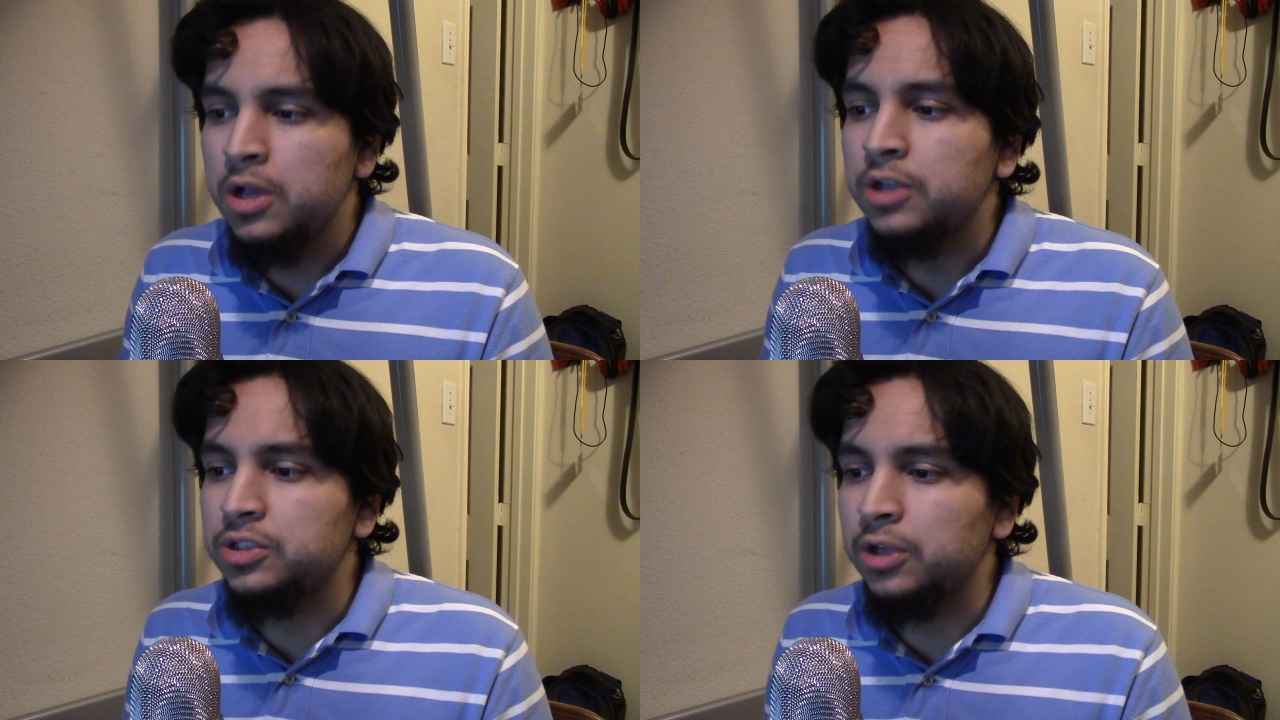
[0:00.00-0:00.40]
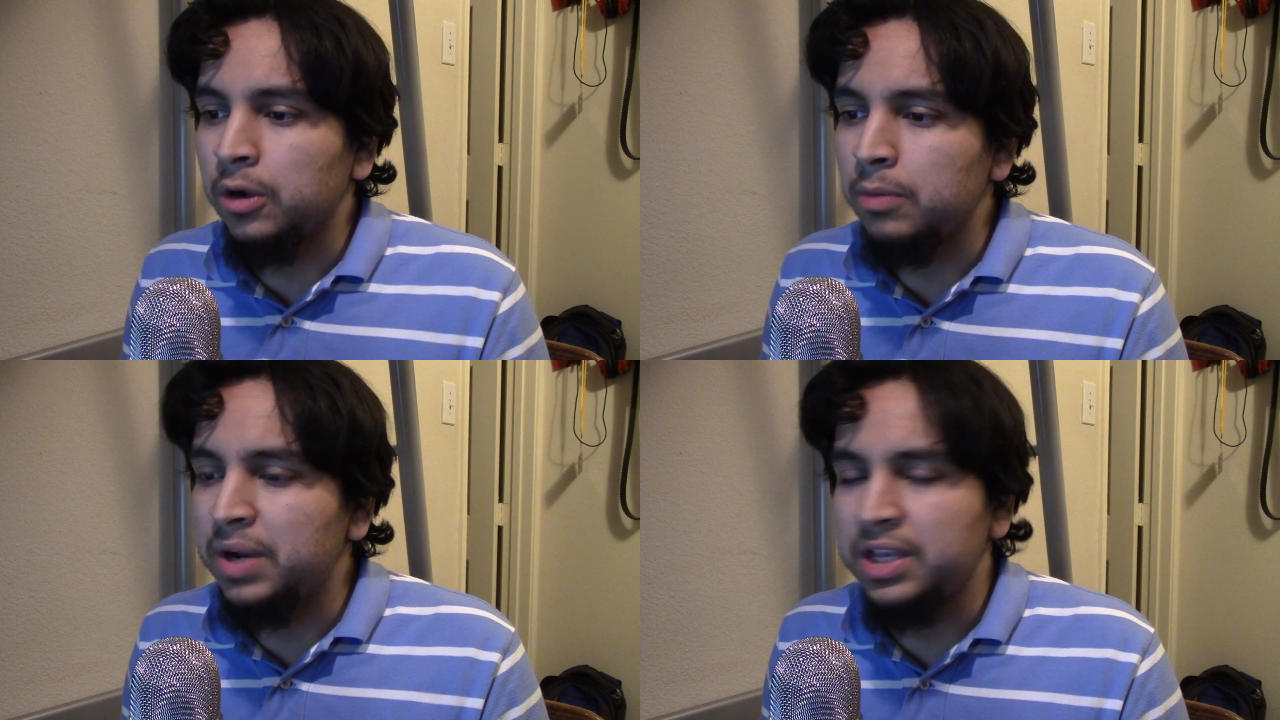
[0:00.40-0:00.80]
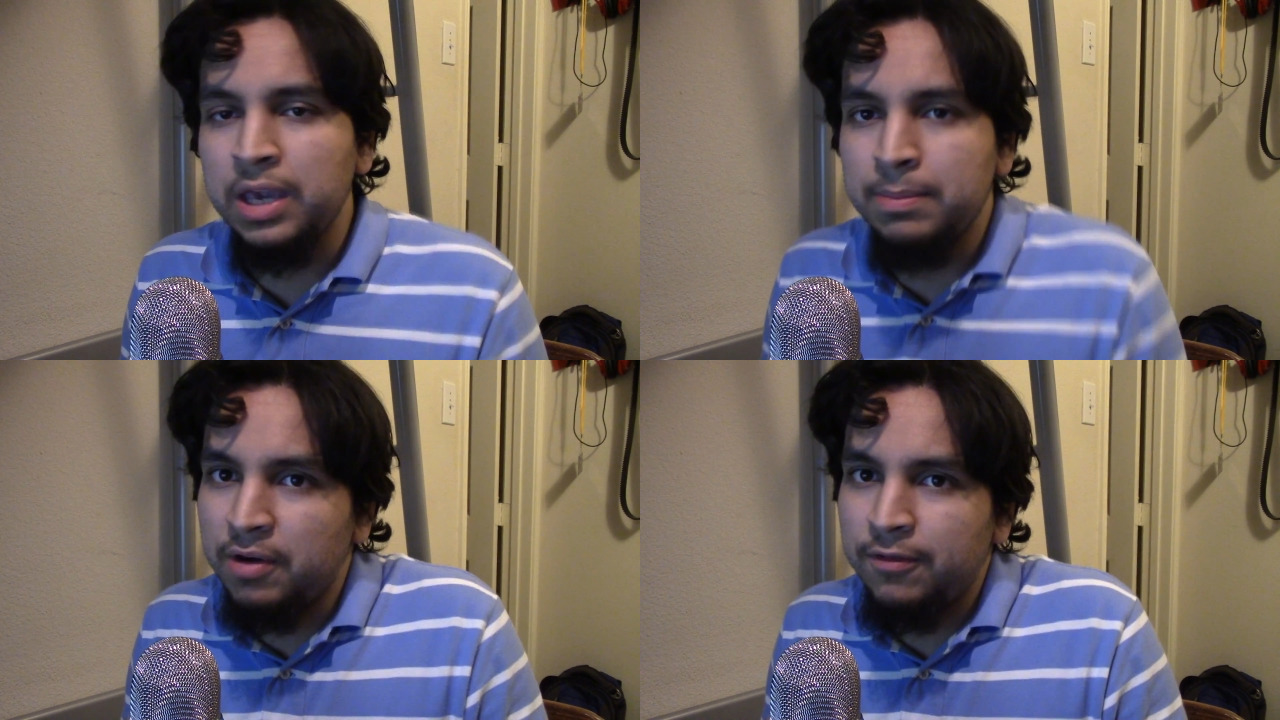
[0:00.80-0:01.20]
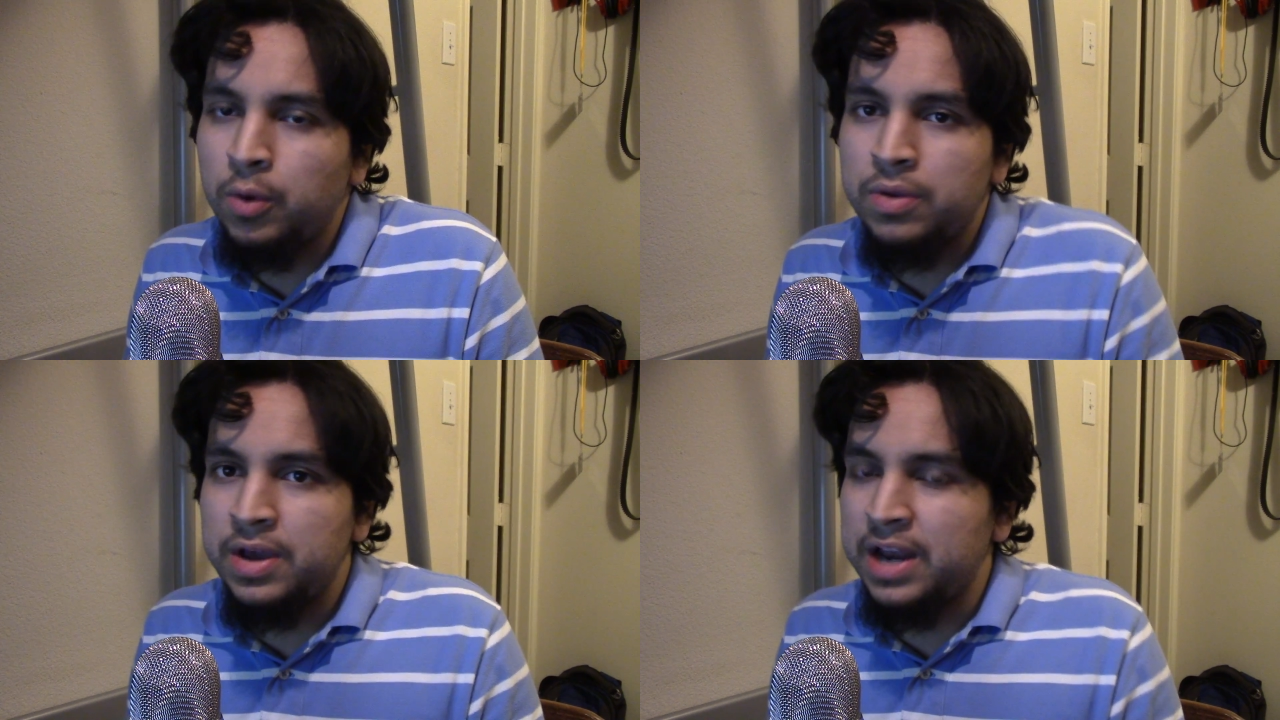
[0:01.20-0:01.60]
So, but
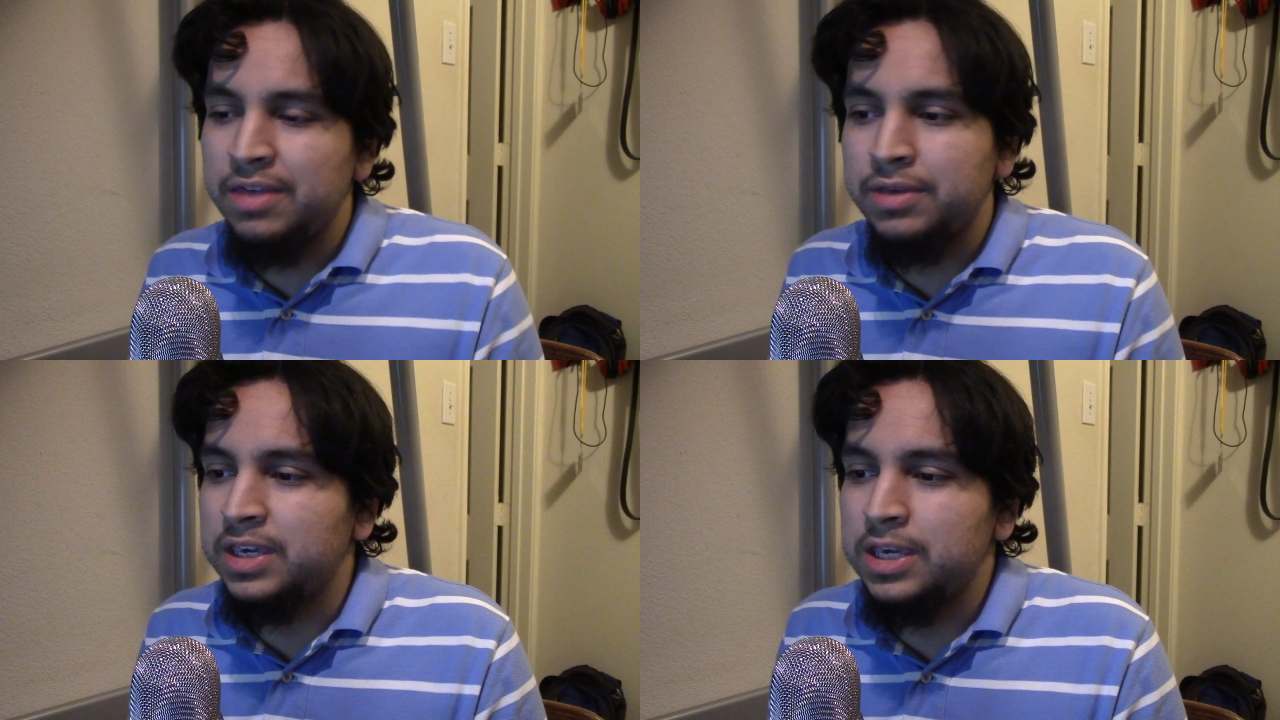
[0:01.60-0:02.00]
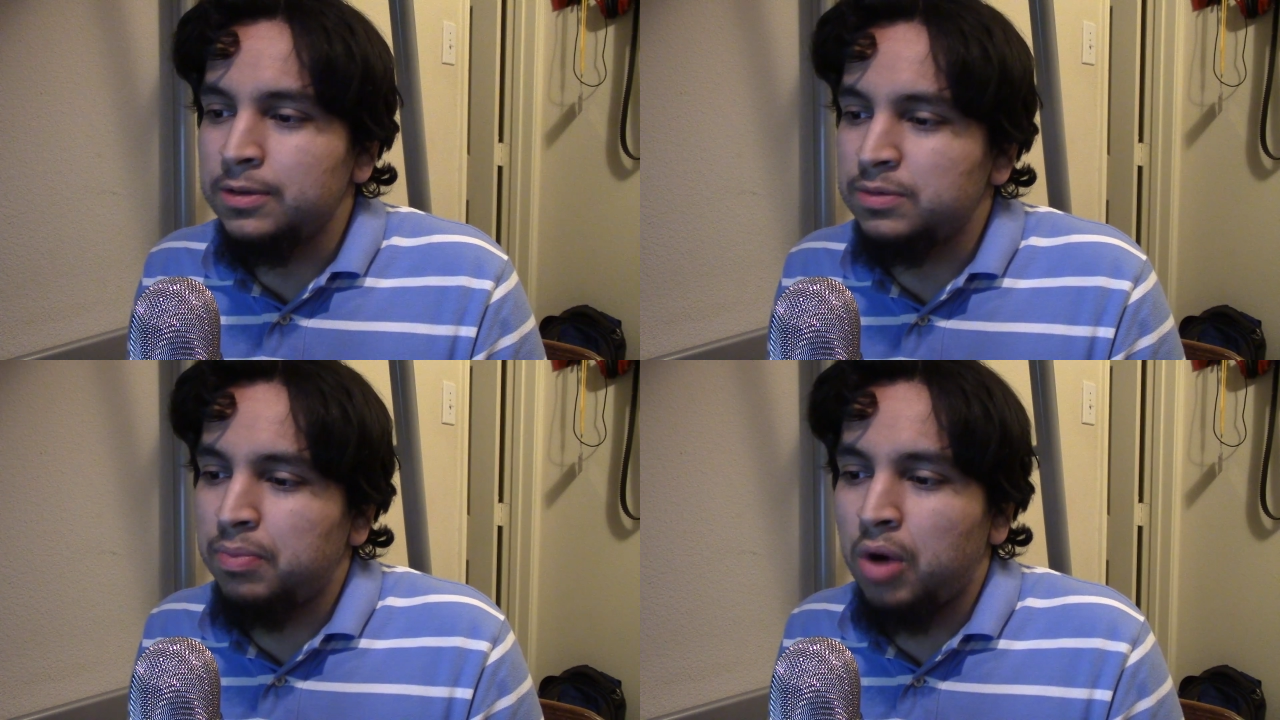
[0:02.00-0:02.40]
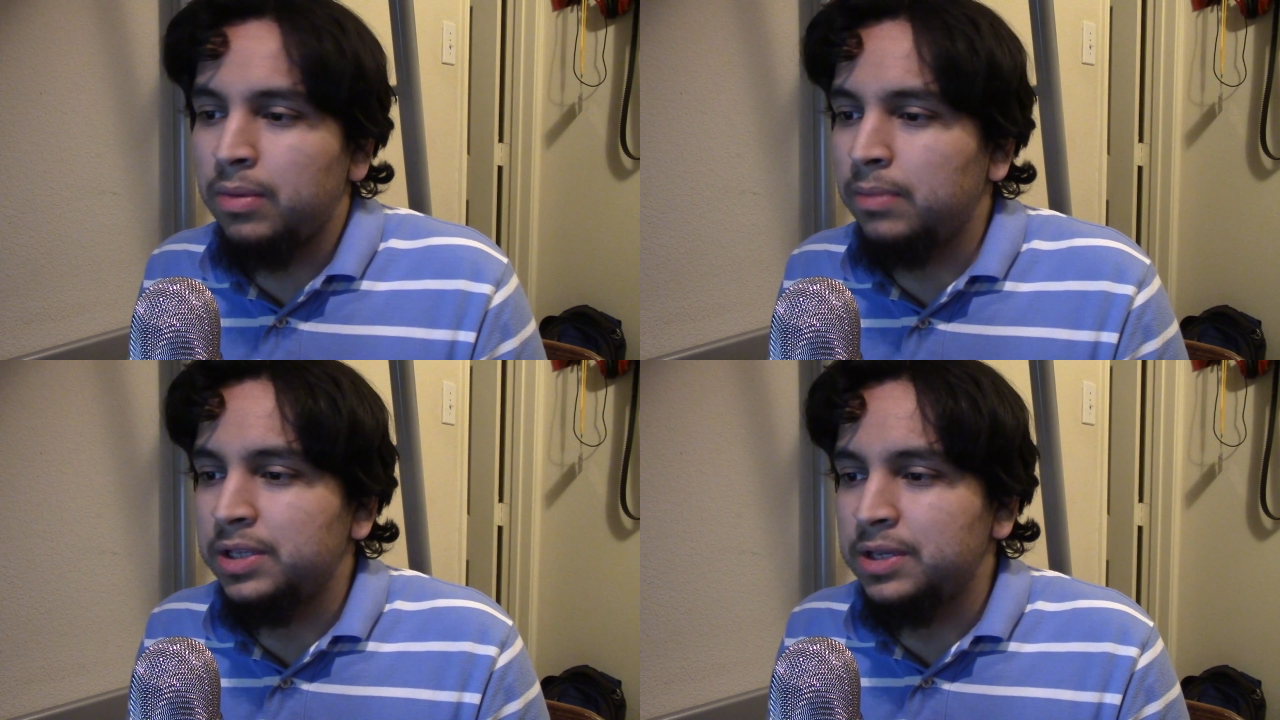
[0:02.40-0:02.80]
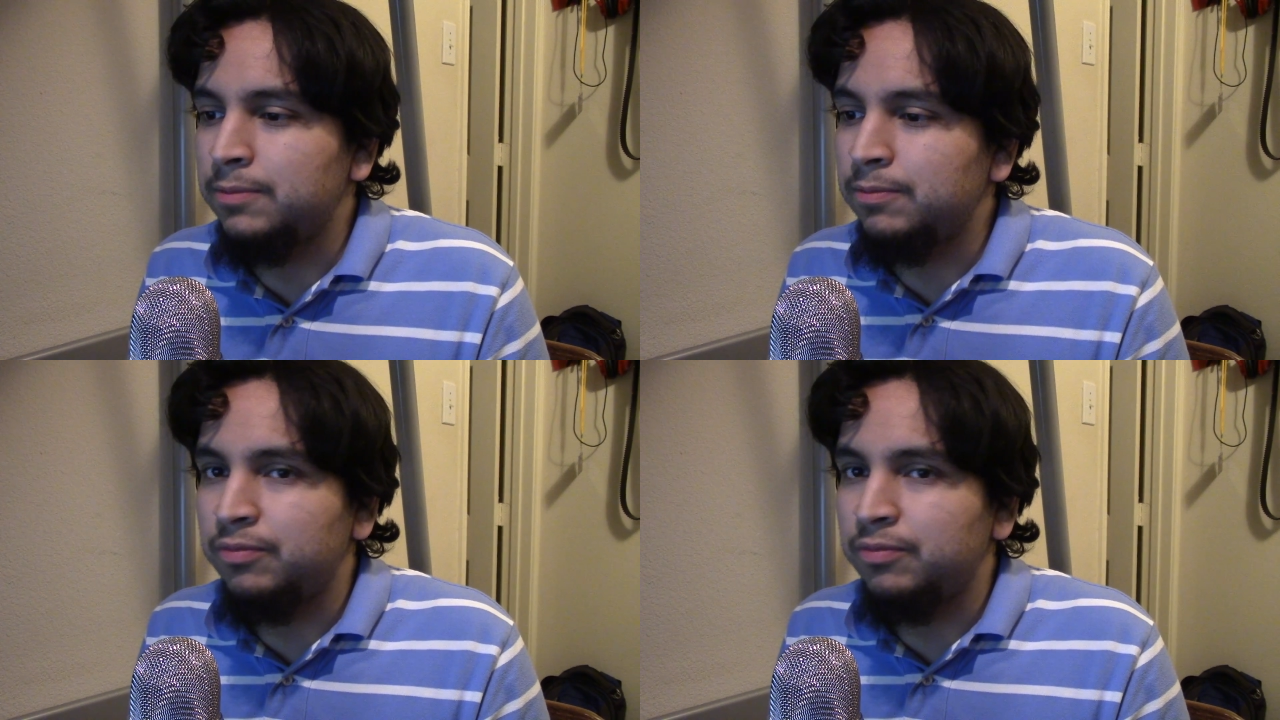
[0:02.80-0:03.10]
before then, I think he's probably,